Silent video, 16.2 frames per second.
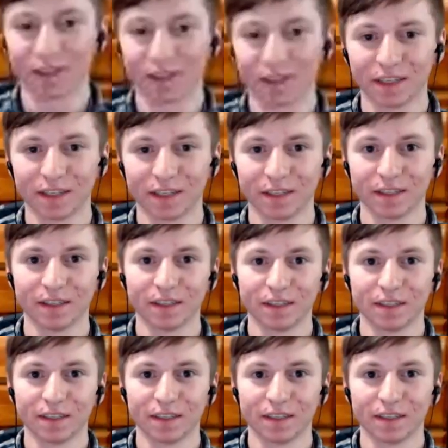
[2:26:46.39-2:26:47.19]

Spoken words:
I know it's going to be